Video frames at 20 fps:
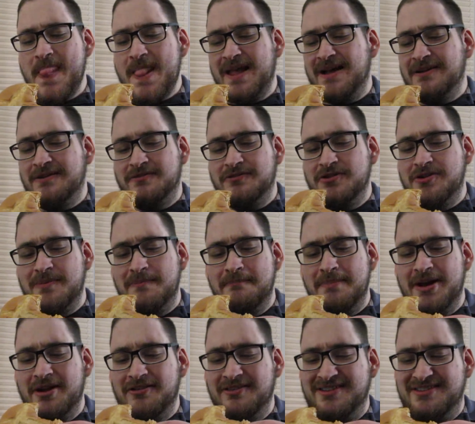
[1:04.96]
I don't know, you can
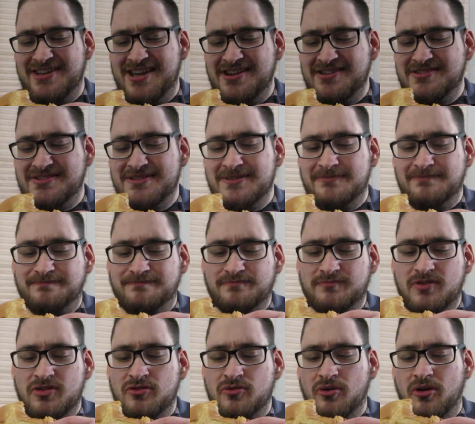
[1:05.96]
barely taste it
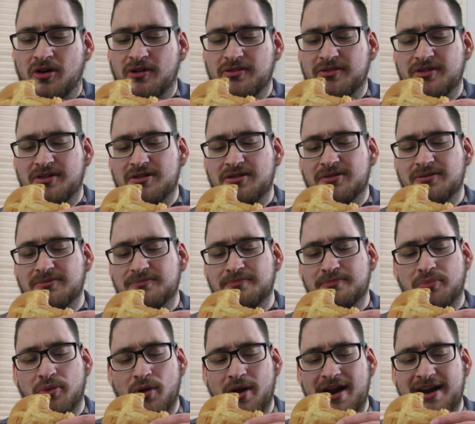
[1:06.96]
through all the
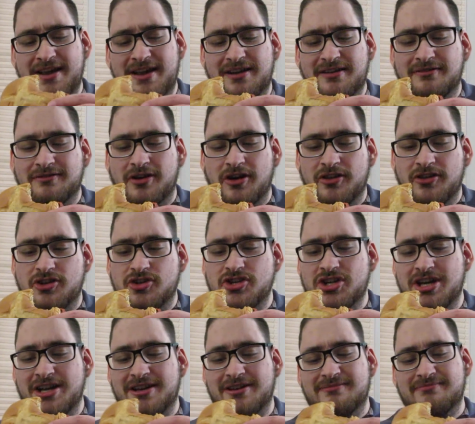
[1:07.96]
breading on the
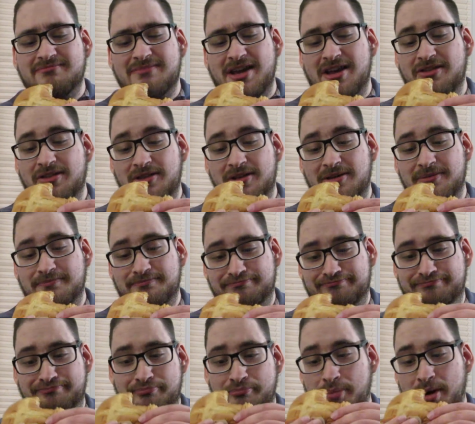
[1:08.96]
chicken and the
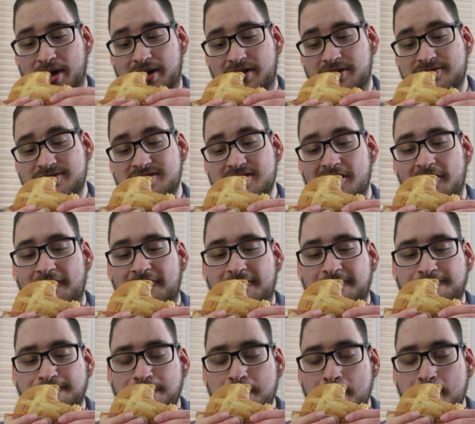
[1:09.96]
bun itself.